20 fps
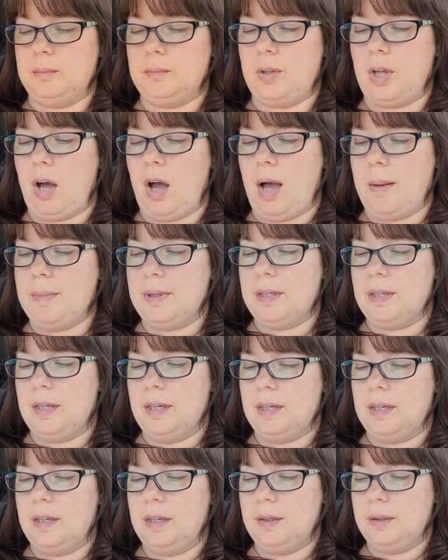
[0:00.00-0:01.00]
The
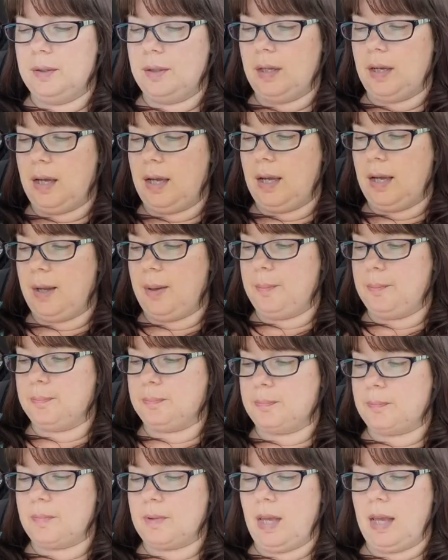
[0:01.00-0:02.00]
hominid,
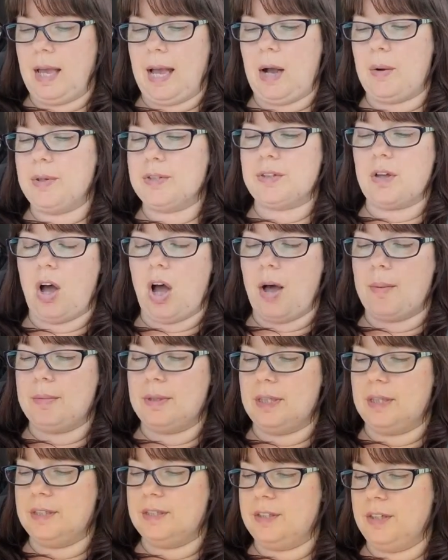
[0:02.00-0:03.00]
how is the
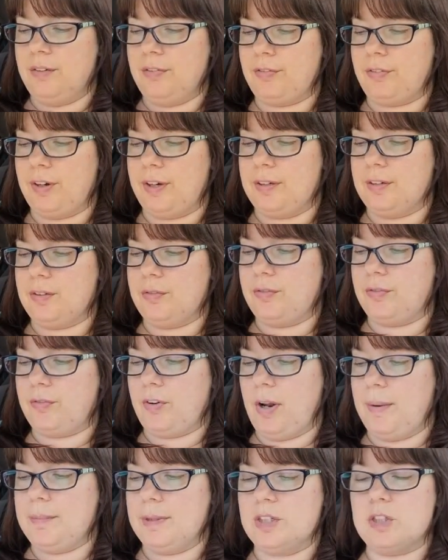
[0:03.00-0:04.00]
hominid different
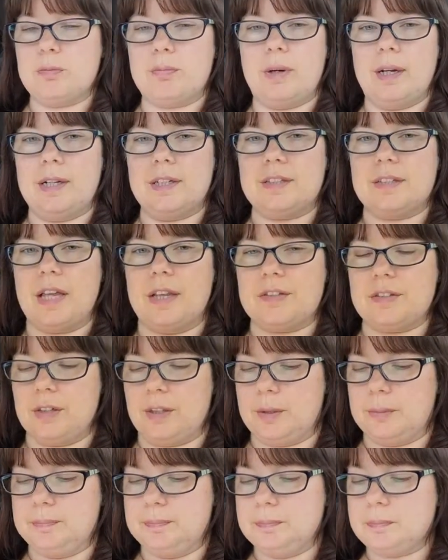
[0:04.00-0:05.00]
from its
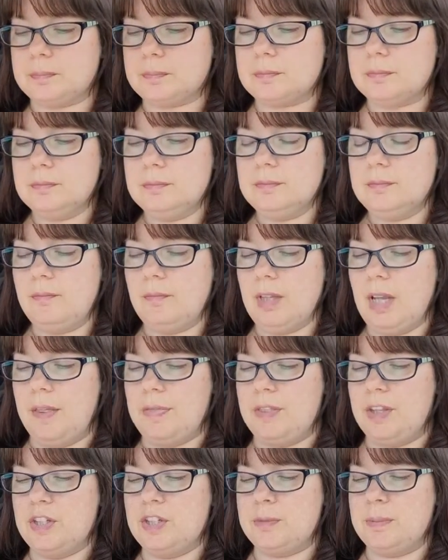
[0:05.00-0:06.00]
predecessor?
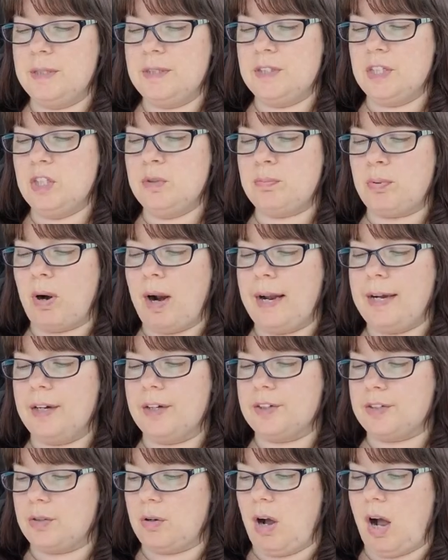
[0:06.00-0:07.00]
The species
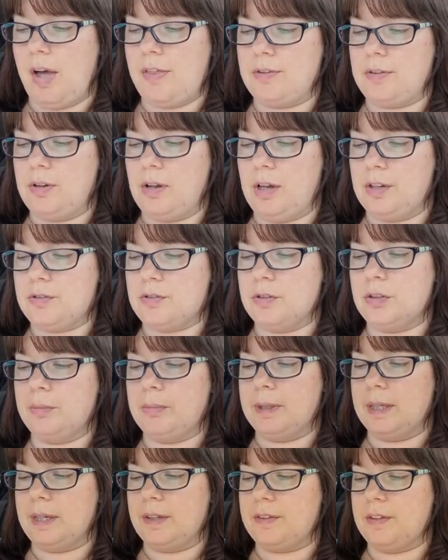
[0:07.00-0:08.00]
prior to
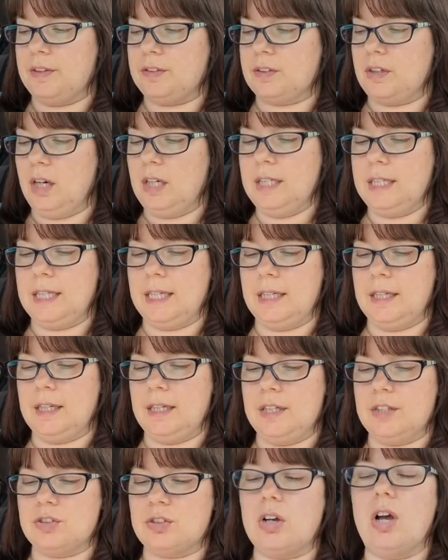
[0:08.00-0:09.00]
Australopithecus garhi
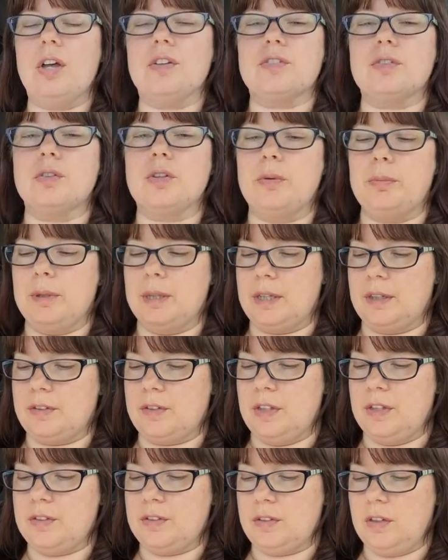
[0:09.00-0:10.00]
is
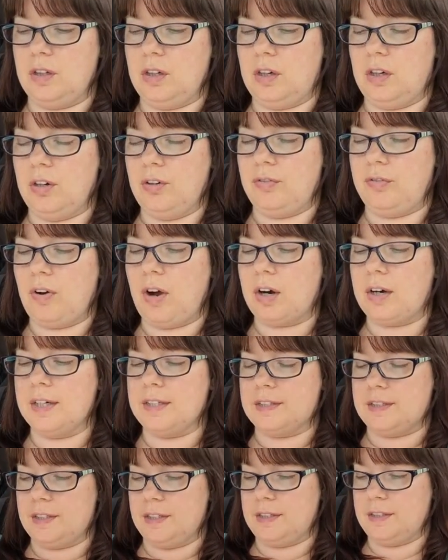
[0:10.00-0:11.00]
Australopithecus
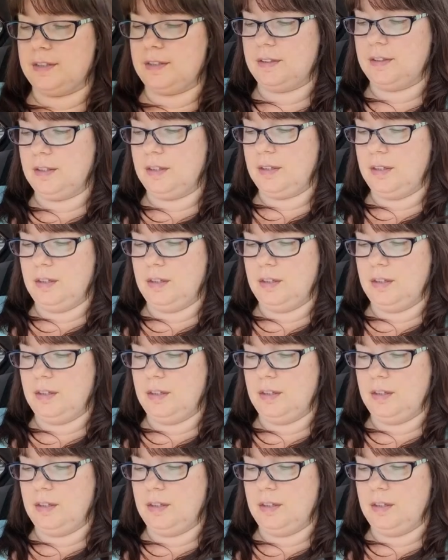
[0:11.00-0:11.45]
afarensis.